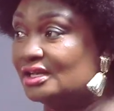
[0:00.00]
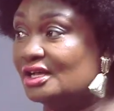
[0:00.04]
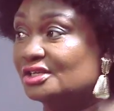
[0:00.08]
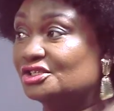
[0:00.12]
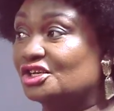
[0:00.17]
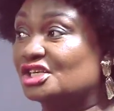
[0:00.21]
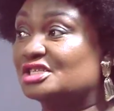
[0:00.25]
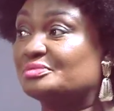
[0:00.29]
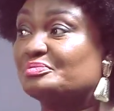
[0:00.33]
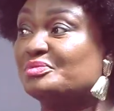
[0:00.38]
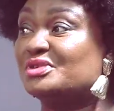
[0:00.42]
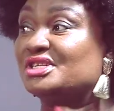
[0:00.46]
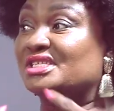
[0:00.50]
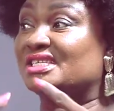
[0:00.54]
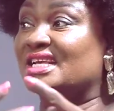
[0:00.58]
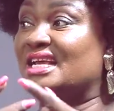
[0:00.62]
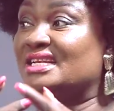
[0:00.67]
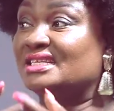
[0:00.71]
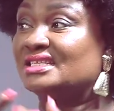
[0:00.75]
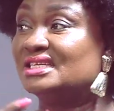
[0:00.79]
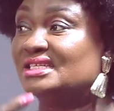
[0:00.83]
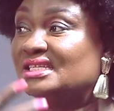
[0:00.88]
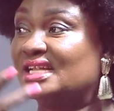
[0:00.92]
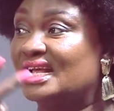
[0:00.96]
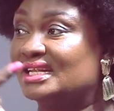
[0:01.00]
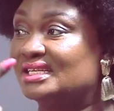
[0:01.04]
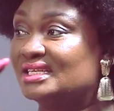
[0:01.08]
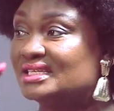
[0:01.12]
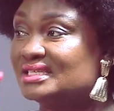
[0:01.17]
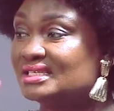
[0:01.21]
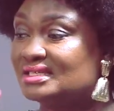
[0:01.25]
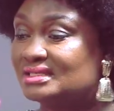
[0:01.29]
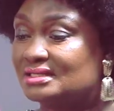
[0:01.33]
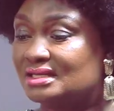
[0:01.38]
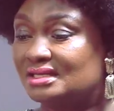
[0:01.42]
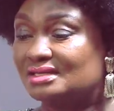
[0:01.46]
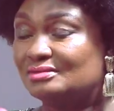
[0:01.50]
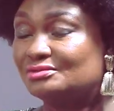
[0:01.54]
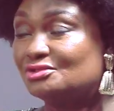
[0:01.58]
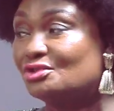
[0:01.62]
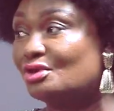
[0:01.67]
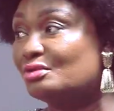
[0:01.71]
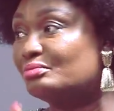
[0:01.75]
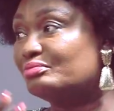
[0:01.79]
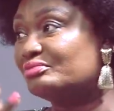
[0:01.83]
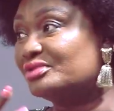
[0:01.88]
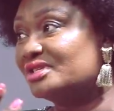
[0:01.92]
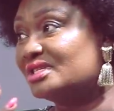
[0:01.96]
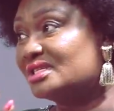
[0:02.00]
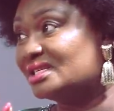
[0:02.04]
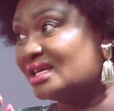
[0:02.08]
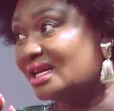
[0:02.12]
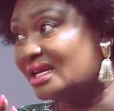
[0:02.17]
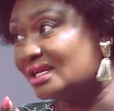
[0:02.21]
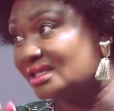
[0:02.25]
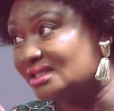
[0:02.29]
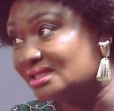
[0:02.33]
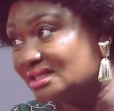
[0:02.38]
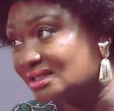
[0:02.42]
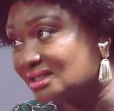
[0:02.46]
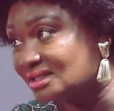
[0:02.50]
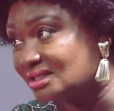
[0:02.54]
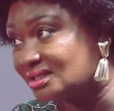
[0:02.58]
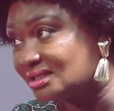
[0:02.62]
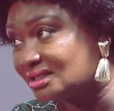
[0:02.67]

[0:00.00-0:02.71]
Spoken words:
and you're just pretending that this is, don't pretend.